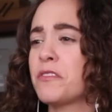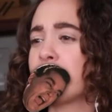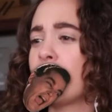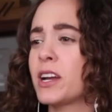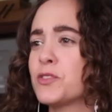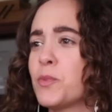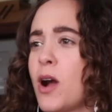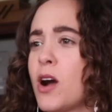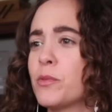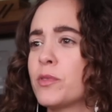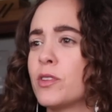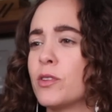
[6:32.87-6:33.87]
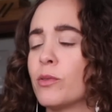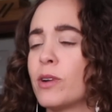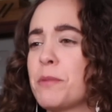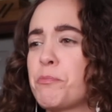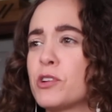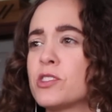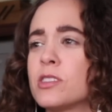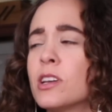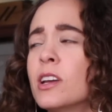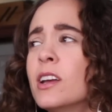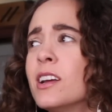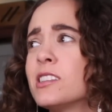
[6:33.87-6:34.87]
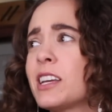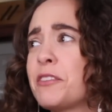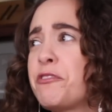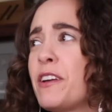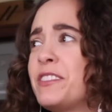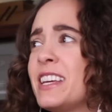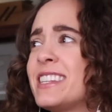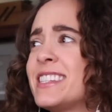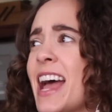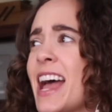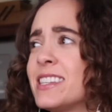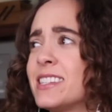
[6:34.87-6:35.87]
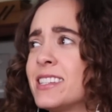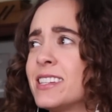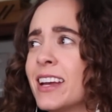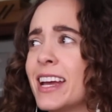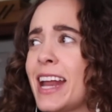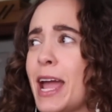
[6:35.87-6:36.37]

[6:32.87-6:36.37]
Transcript: the f*** is wrong with you? Aprons is like fifty cents. An